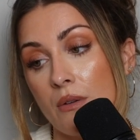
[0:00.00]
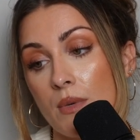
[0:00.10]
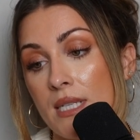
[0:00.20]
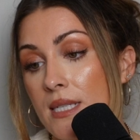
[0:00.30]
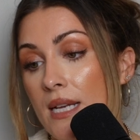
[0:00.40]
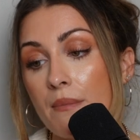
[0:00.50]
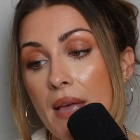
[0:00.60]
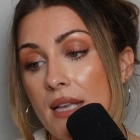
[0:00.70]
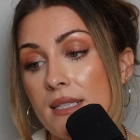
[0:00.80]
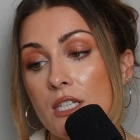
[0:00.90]
We still
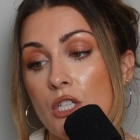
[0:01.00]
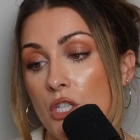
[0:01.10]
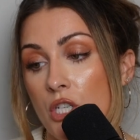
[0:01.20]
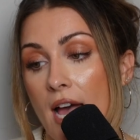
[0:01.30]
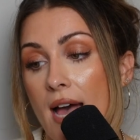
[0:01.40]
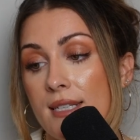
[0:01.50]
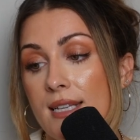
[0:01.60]
message and chat,